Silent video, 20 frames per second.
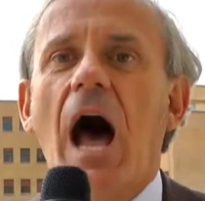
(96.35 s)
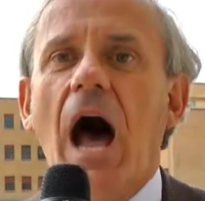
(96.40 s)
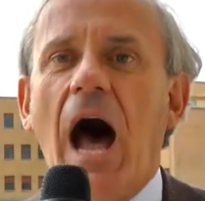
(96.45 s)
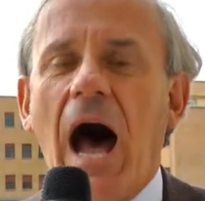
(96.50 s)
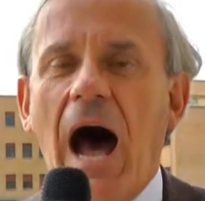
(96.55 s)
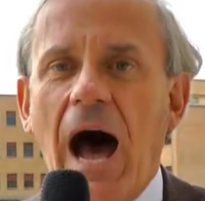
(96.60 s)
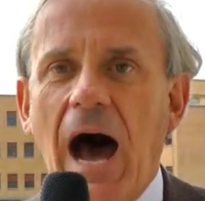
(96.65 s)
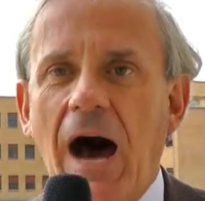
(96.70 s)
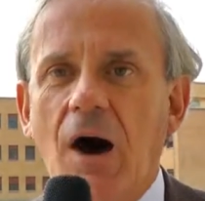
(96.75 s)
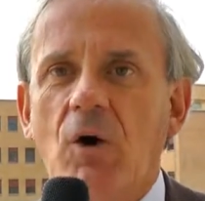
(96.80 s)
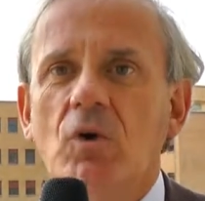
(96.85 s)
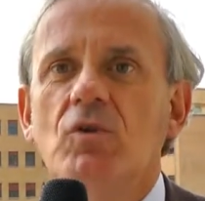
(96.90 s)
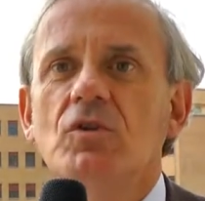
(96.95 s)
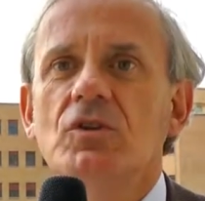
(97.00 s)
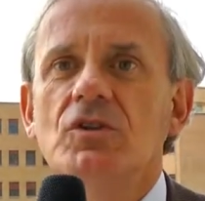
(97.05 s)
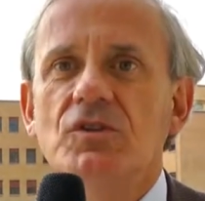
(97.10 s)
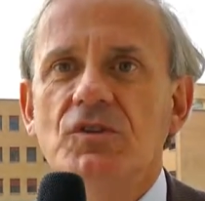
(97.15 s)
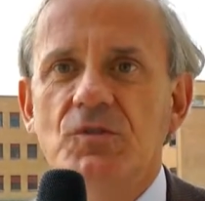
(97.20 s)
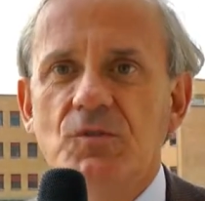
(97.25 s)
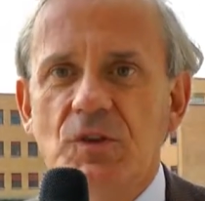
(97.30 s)
how
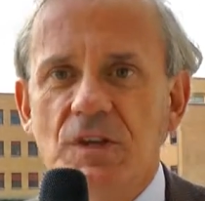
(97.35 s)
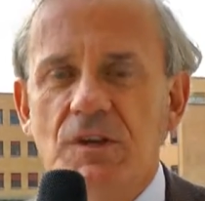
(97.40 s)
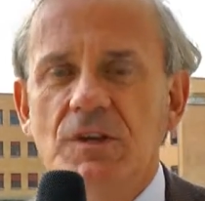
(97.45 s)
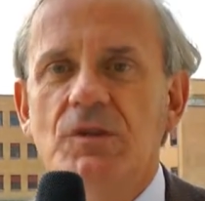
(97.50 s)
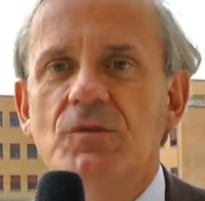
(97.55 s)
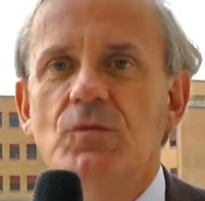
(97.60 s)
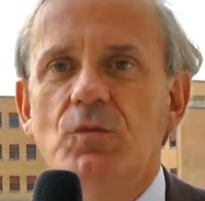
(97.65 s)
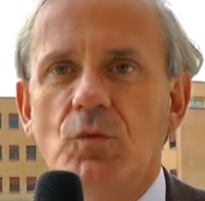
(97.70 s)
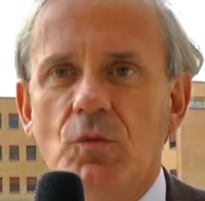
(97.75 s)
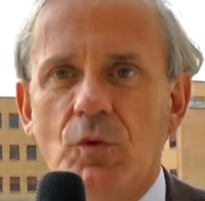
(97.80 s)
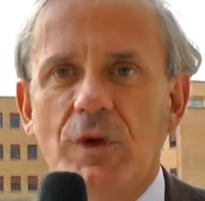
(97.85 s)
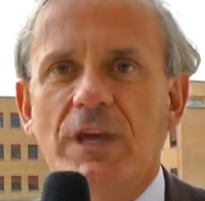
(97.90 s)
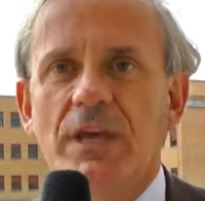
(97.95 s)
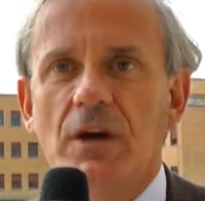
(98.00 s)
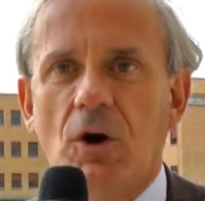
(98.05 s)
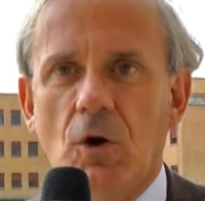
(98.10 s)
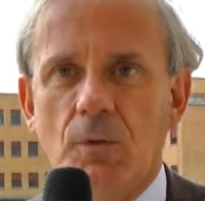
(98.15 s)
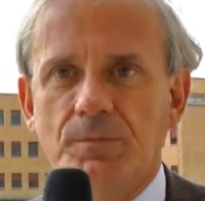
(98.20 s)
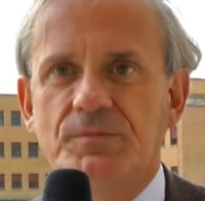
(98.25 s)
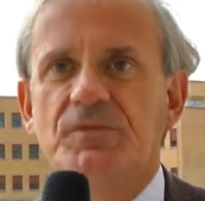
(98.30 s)
did we
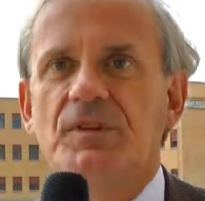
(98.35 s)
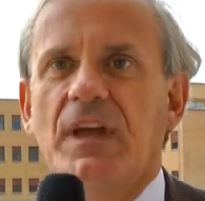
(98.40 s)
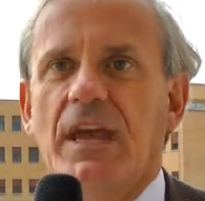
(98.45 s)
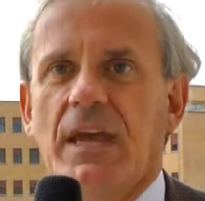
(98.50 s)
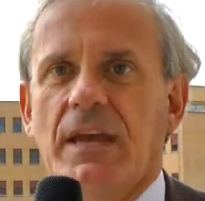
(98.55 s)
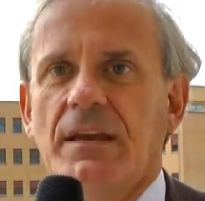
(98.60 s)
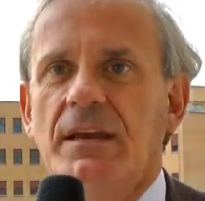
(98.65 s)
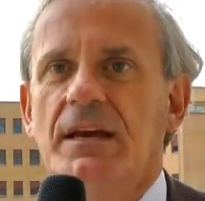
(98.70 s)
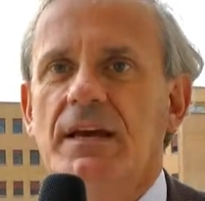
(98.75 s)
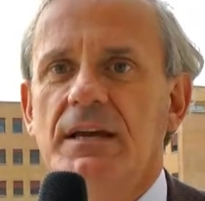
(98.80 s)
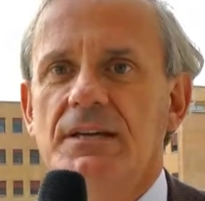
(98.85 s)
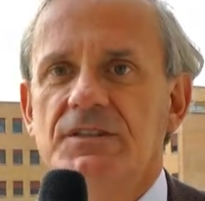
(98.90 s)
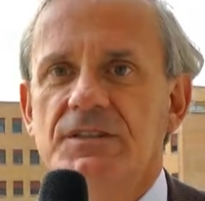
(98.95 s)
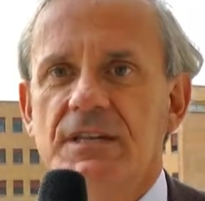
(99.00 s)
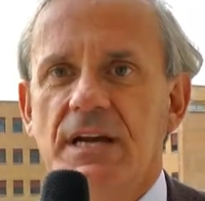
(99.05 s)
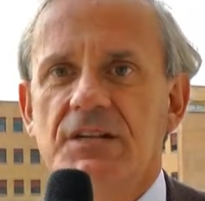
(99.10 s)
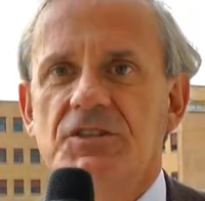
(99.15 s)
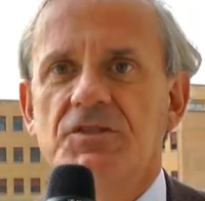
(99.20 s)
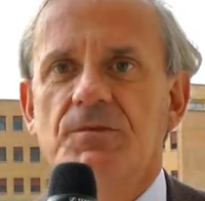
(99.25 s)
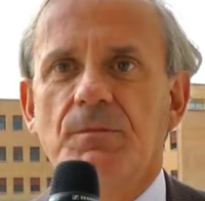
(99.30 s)
obtain
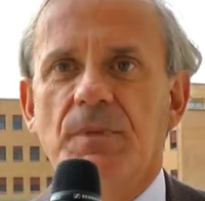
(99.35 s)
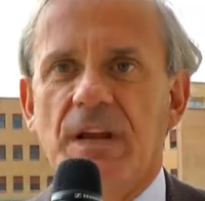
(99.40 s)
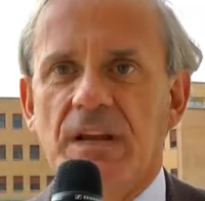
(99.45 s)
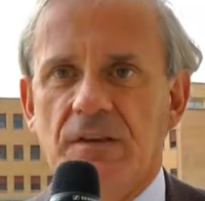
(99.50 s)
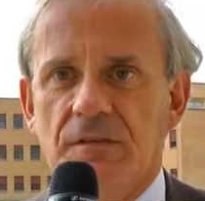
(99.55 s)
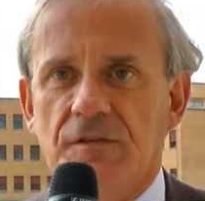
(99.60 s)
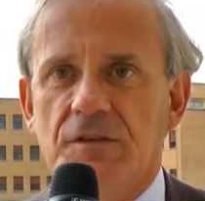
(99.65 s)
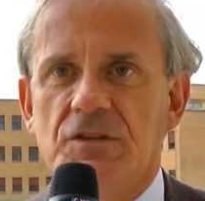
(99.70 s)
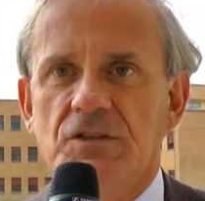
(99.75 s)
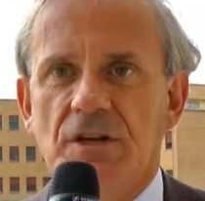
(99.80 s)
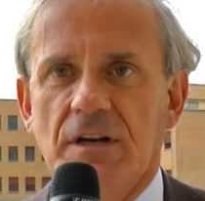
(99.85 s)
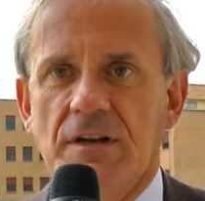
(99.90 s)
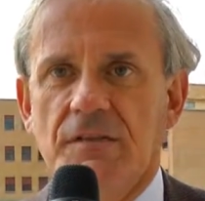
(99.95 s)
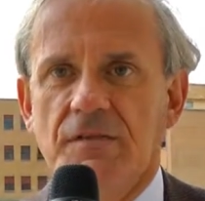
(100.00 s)
such beneficial